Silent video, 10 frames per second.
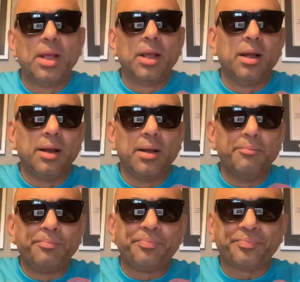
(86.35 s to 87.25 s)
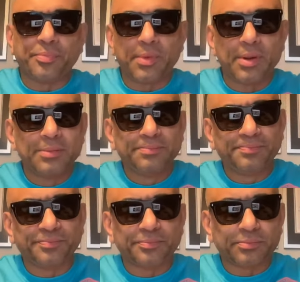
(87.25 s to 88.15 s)
We don't um, see it, do we? So it
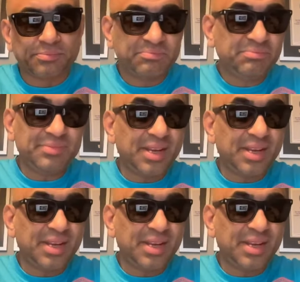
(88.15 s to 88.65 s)
don't really matter.